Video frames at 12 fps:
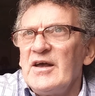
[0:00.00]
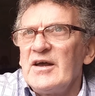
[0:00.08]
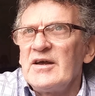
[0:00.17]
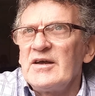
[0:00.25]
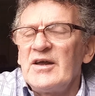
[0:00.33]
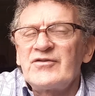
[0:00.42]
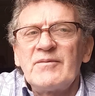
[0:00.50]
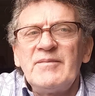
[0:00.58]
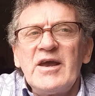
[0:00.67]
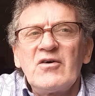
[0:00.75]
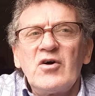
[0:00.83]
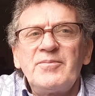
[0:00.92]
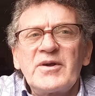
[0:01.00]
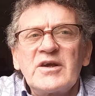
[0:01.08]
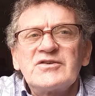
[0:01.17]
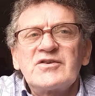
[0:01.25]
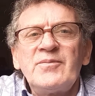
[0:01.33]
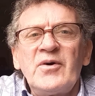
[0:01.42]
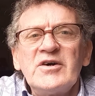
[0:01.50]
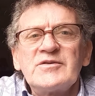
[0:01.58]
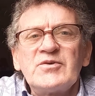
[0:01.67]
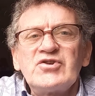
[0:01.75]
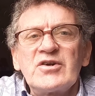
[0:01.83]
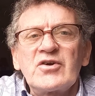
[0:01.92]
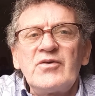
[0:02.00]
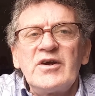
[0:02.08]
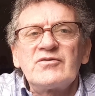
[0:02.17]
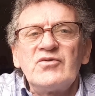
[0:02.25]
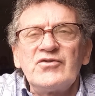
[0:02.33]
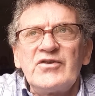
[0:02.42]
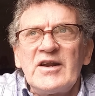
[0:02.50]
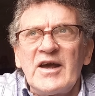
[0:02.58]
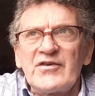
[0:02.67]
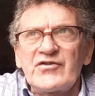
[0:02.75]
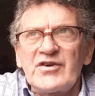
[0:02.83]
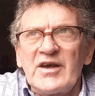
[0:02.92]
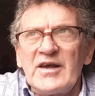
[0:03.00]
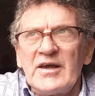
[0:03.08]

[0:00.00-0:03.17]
It's a mare up against the boys, but she had a great run the last day